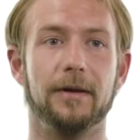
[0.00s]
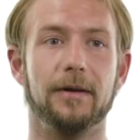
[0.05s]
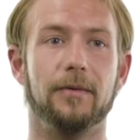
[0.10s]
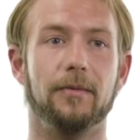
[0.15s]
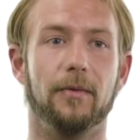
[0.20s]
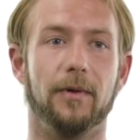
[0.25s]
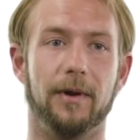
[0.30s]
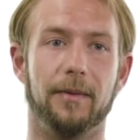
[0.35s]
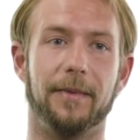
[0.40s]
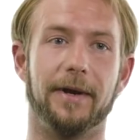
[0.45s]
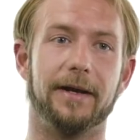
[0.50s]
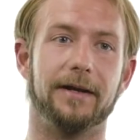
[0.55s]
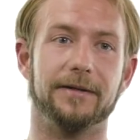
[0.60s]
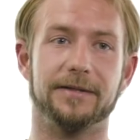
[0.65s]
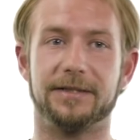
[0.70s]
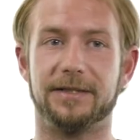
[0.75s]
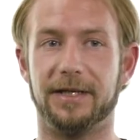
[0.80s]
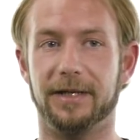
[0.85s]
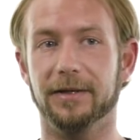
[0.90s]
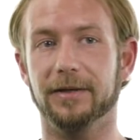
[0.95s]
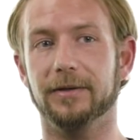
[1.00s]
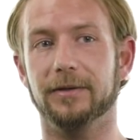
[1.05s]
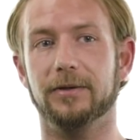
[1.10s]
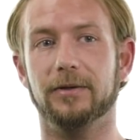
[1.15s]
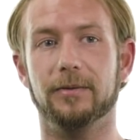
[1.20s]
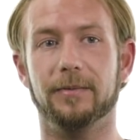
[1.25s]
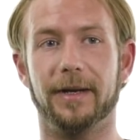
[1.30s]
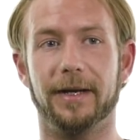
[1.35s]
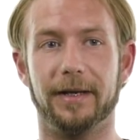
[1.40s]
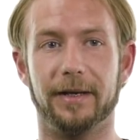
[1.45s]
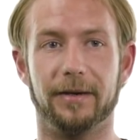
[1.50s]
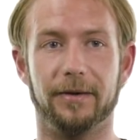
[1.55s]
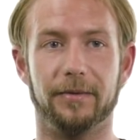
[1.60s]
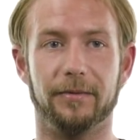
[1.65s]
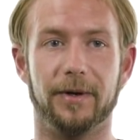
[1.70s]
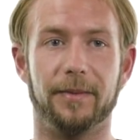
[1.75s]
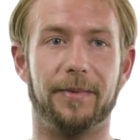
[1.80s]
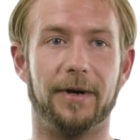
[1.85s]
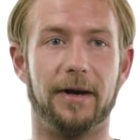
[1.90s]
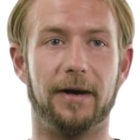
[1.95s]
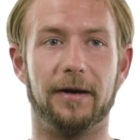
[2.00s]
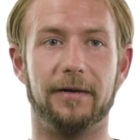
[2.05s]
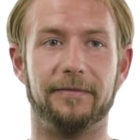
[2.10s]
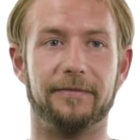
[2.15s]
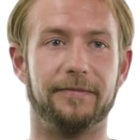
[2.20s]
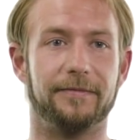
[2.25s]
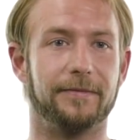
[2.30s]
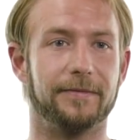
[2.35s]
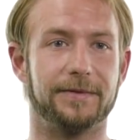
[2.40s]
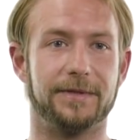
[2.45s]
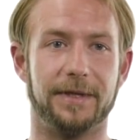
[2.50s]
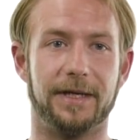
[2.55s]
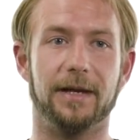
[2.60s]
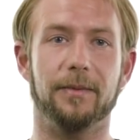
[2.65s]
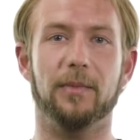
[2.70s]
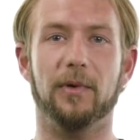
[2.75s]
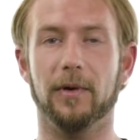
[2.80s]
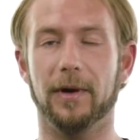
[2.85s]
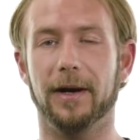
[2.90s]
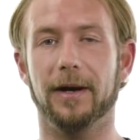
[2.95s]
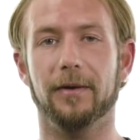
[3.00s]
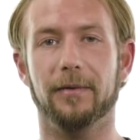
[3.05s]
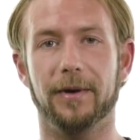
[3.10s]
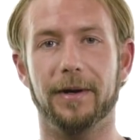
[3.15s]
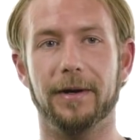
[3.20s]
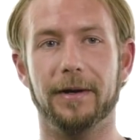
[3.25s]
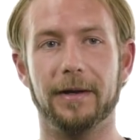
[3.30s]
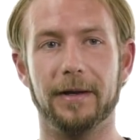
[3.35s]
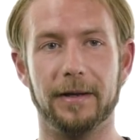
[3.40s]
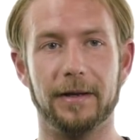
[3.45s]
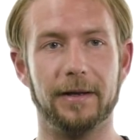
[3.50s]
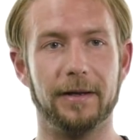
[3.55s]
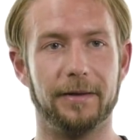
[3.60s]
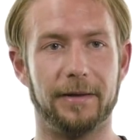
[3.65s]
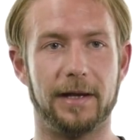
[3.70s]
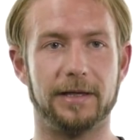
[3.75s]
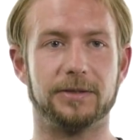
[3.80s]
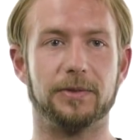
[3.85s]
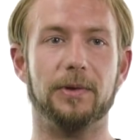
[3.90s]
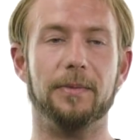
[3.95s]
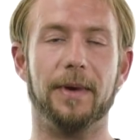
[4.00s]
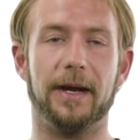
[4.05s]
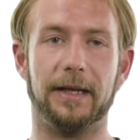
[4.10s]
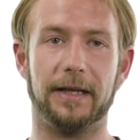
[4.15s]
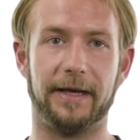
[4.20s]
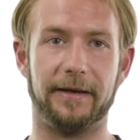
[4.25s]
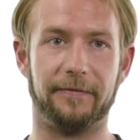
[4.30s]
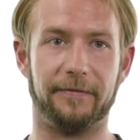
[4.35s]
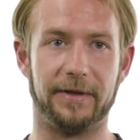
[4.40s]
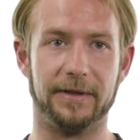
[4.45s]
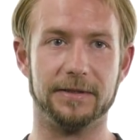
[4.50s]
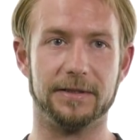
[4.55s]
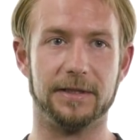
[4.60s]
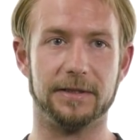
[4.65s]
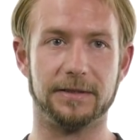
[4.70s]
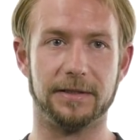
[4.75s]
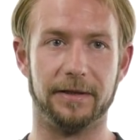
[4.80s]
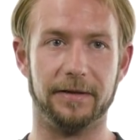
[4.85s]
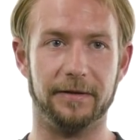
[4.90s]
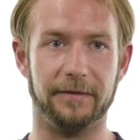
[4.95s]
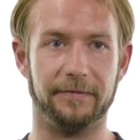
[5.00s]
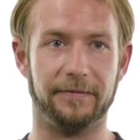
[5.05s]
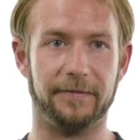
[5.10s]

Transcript: What am I going to steal? Who am I going to rip off to get more heroin? That's what my life consisted of.